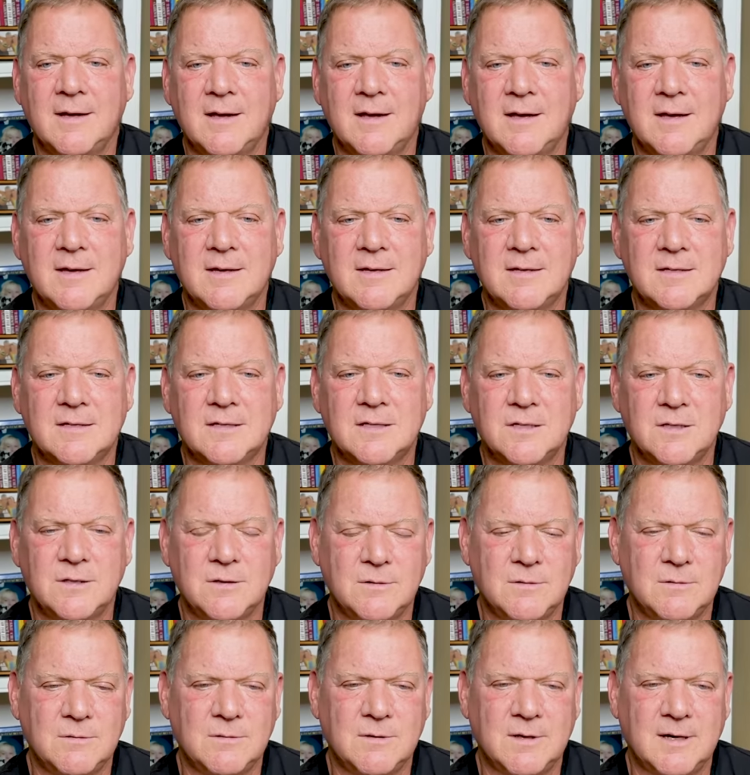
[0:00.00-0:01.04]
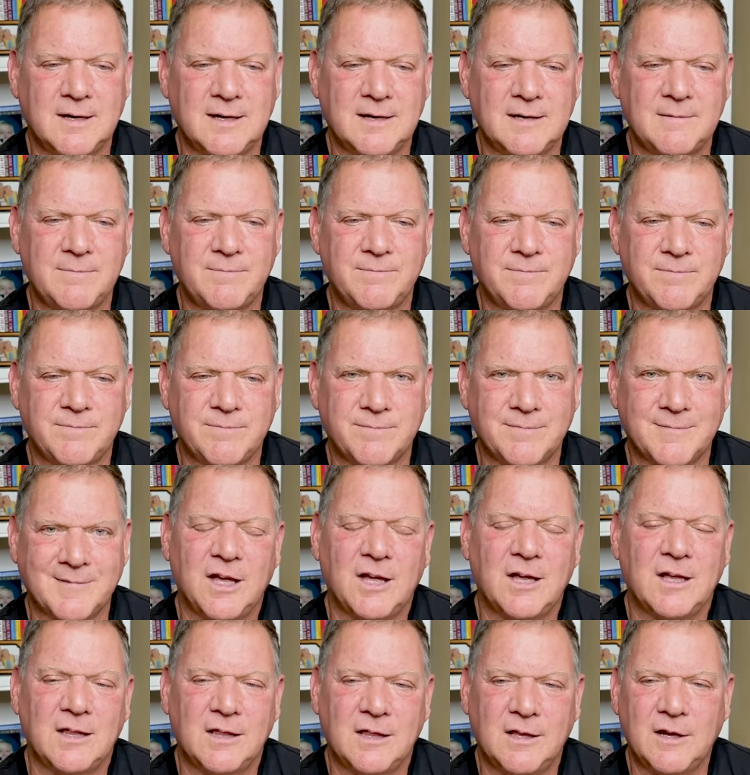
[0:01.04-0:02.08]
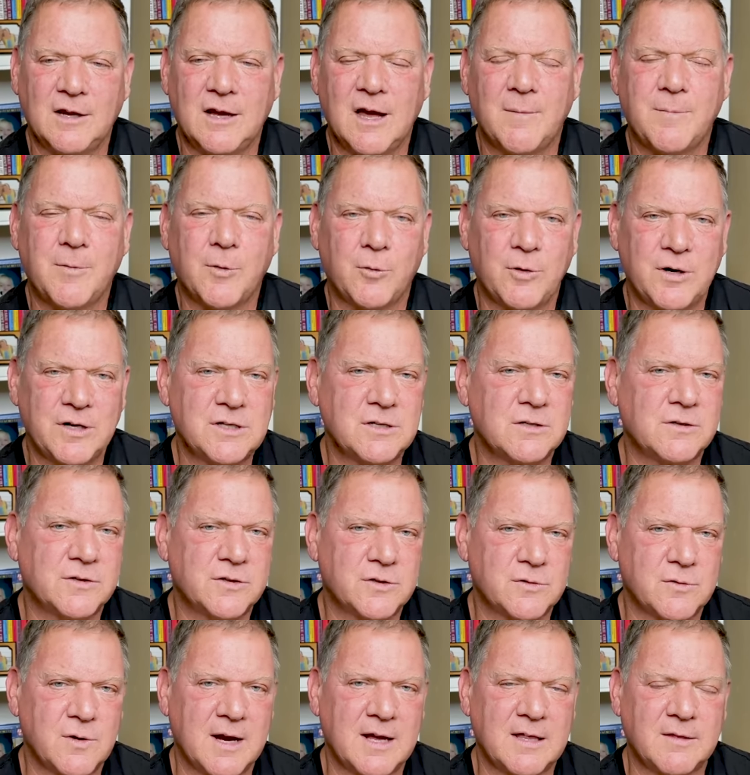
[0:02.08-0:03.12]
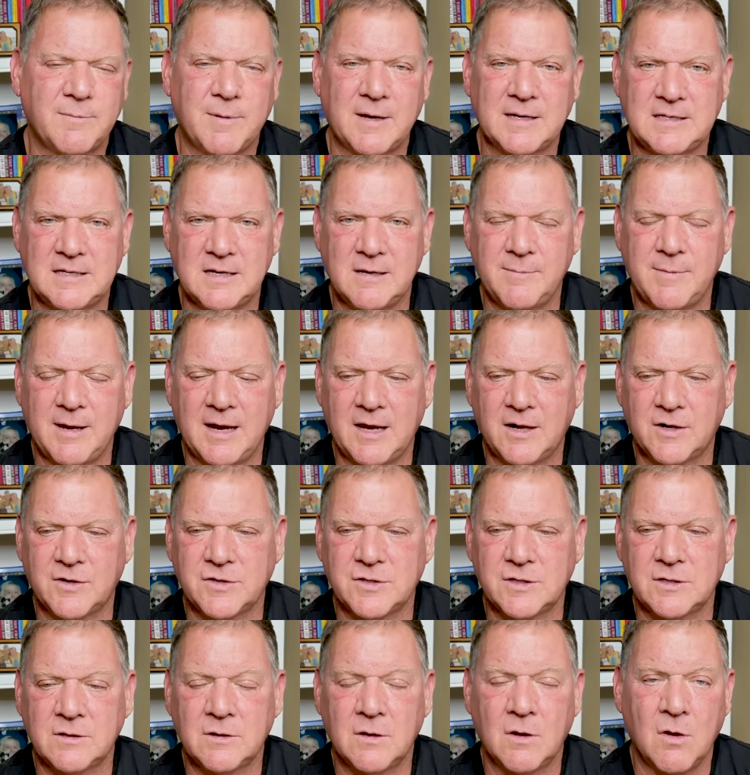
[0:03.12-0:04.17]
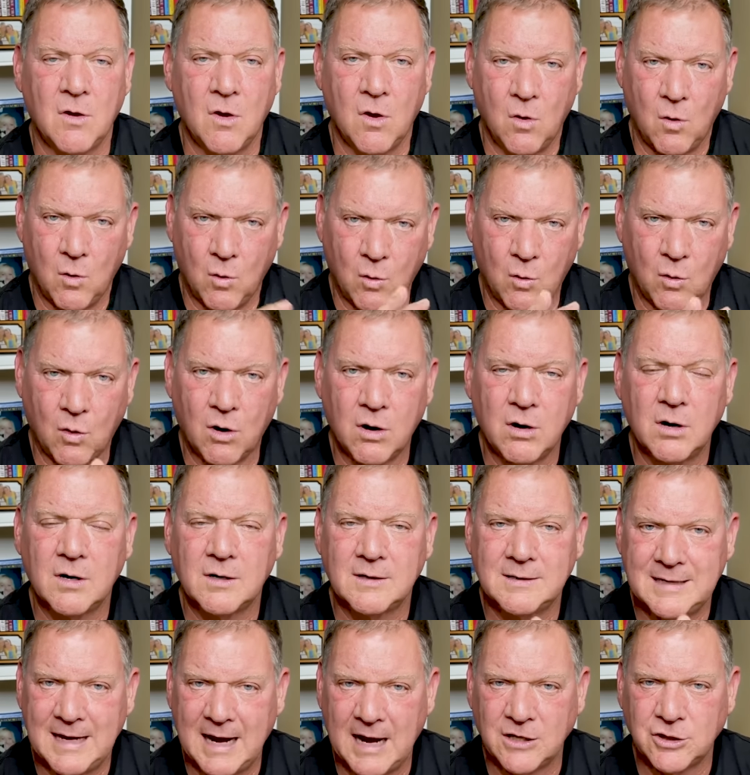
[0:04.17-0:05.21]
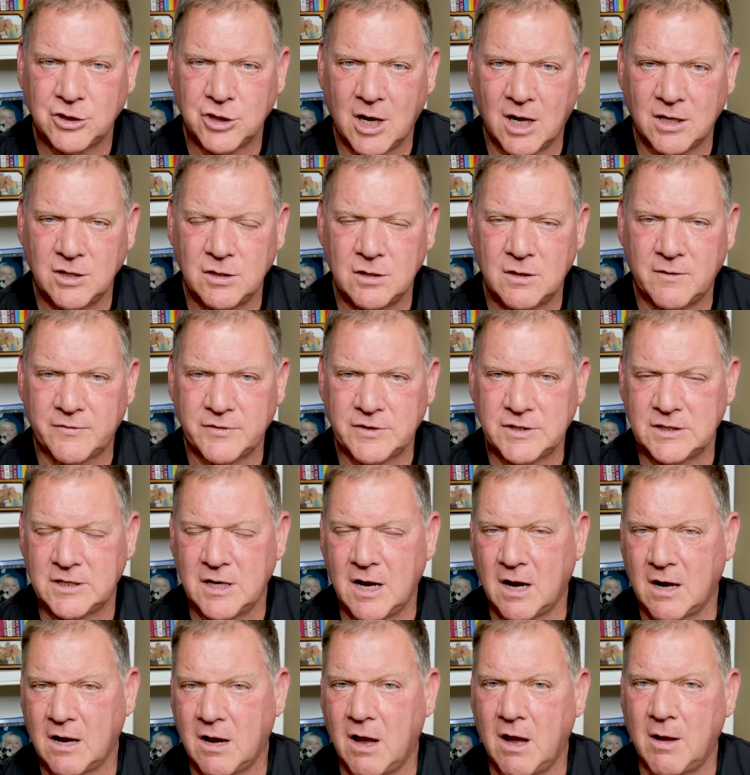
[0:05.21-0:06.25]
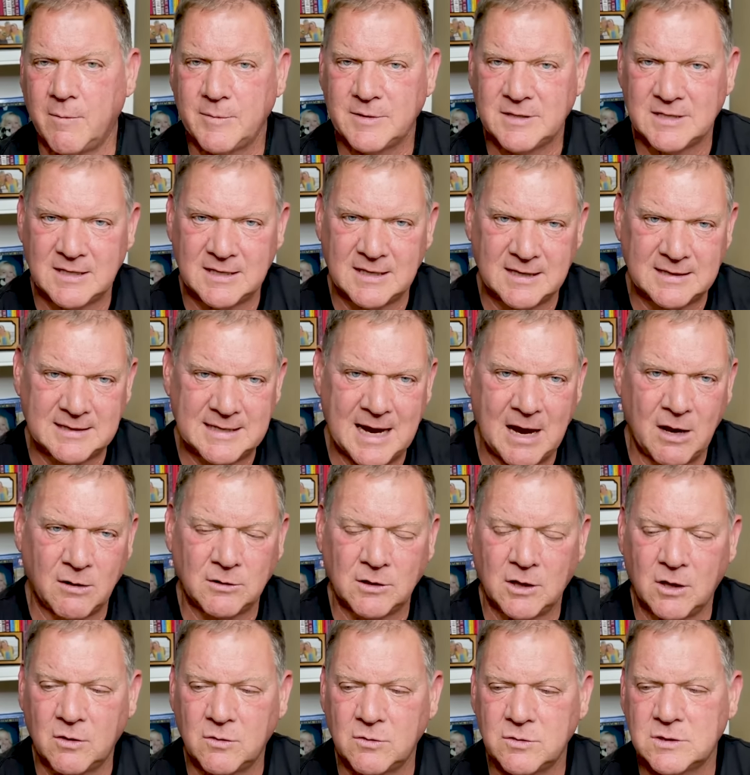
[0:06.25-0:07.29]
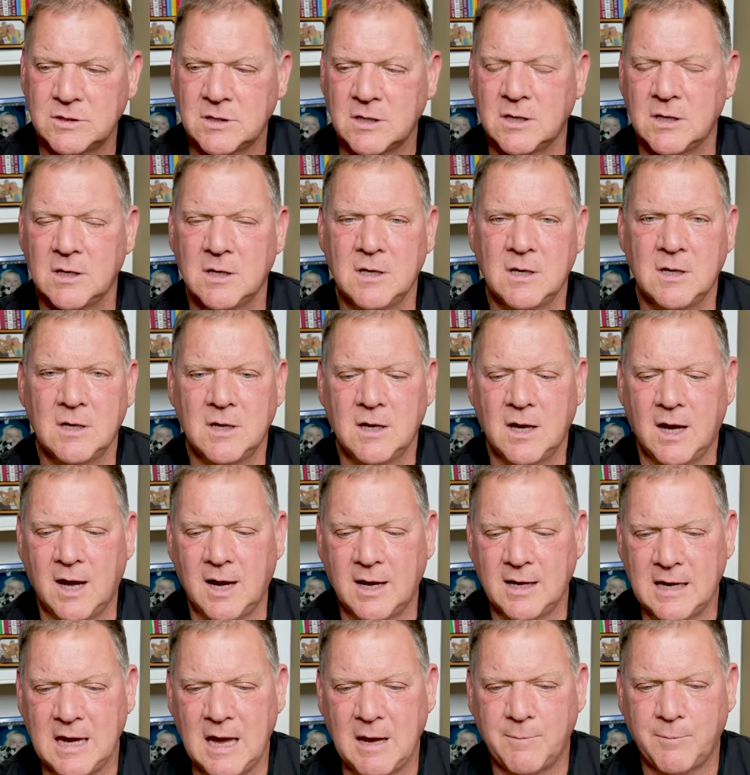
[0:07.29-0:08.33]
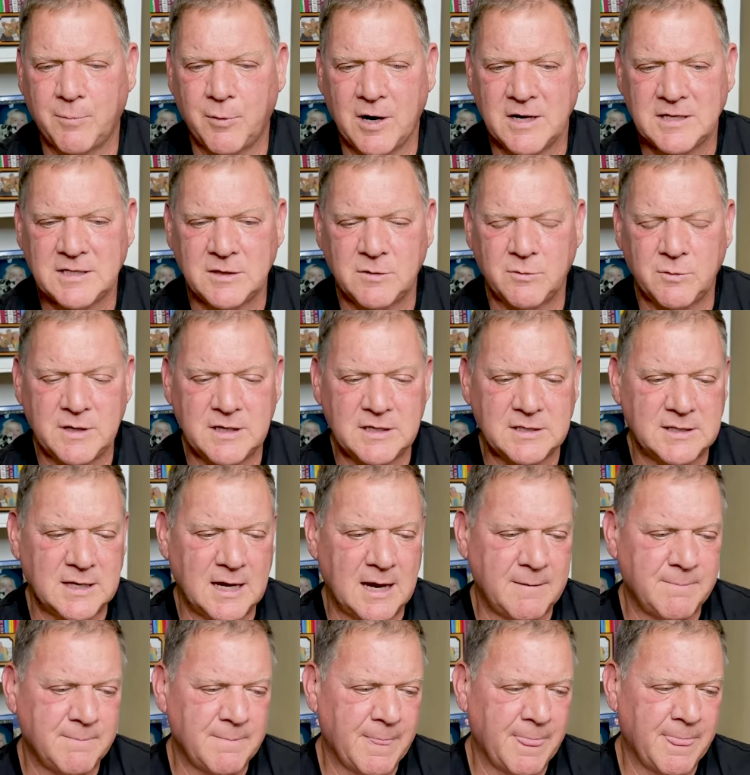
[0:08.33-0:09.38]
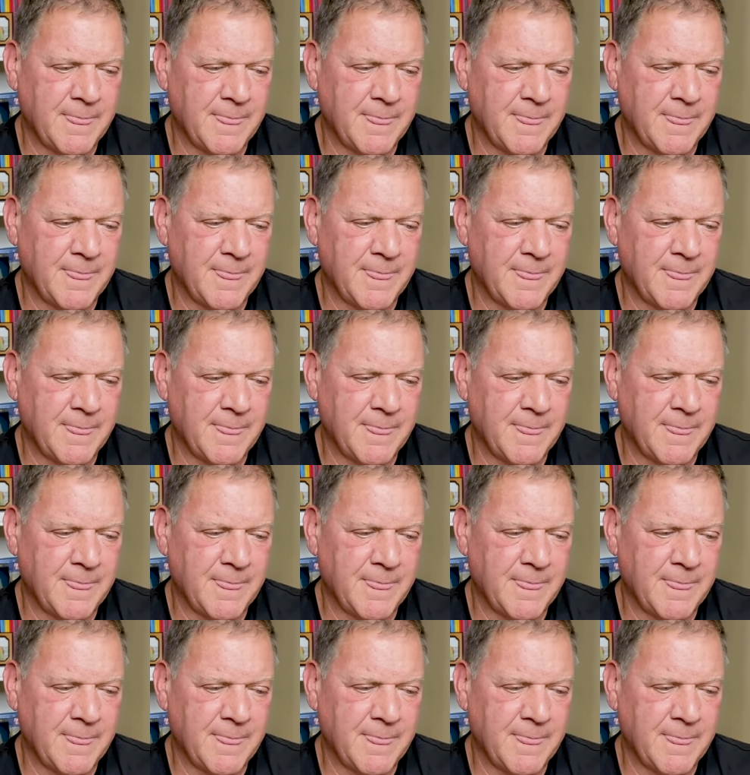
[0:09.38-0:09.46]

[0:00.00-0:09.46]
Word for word: is to um, look up Original Strength by Tim Anderson or danjohnuniversity.com. It's in the downloads. Uh, get Pressing Reset.